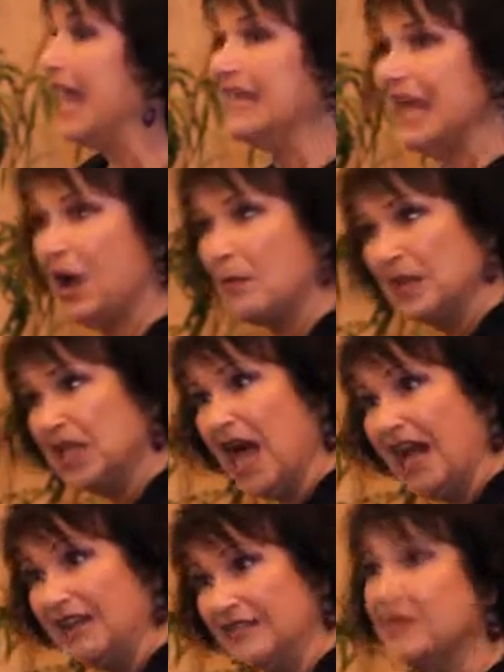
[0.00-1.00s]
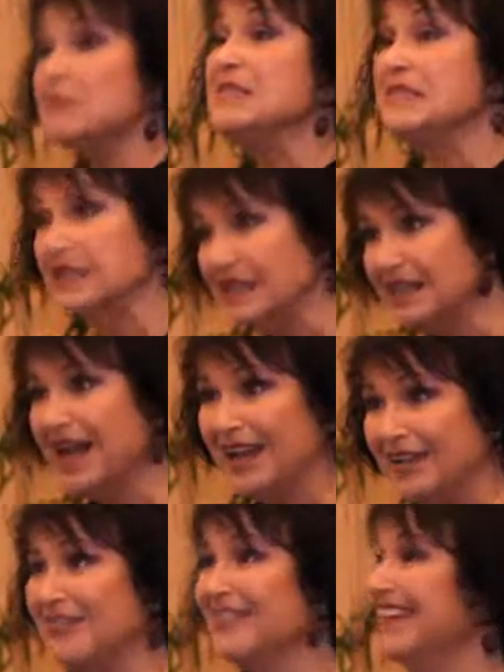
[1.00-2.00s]
and now I'm alive and I'm still
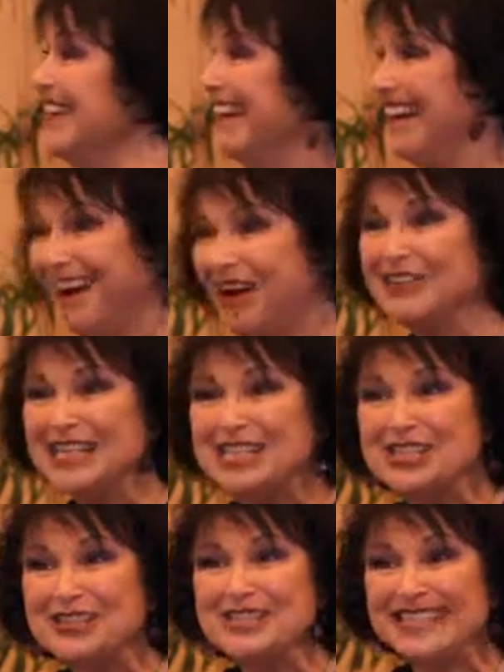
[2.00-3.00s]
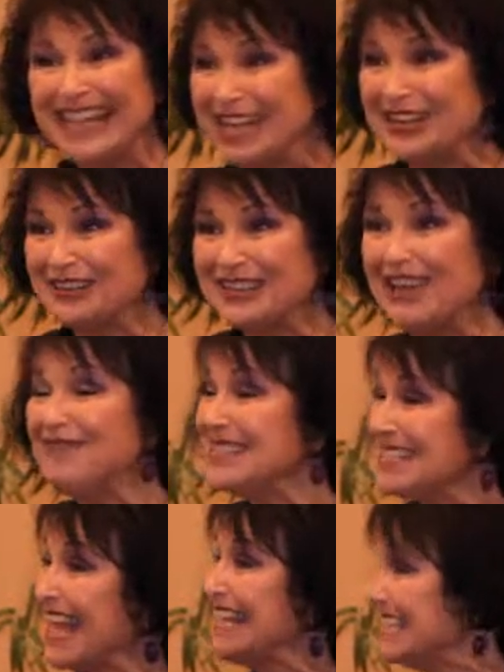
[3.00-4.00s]
alive all these years later. That was
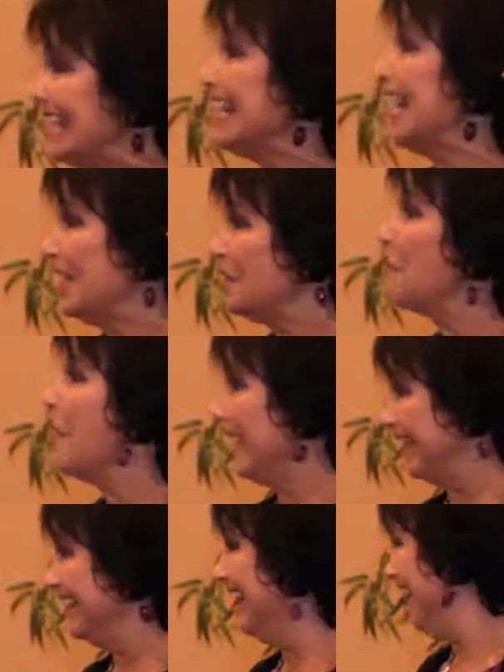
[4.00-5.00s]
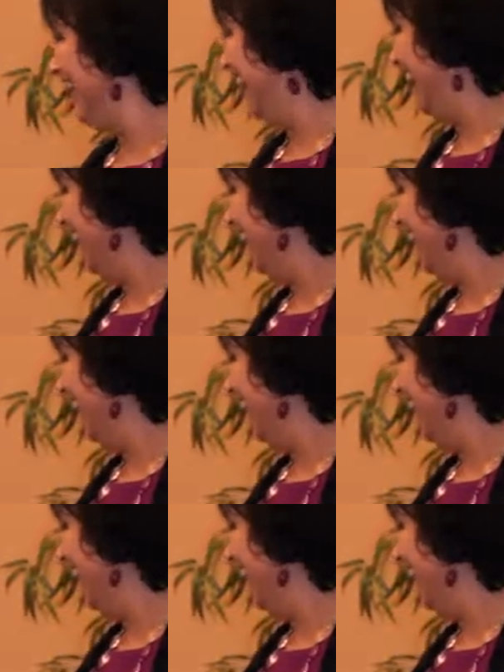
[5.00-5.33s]
1981.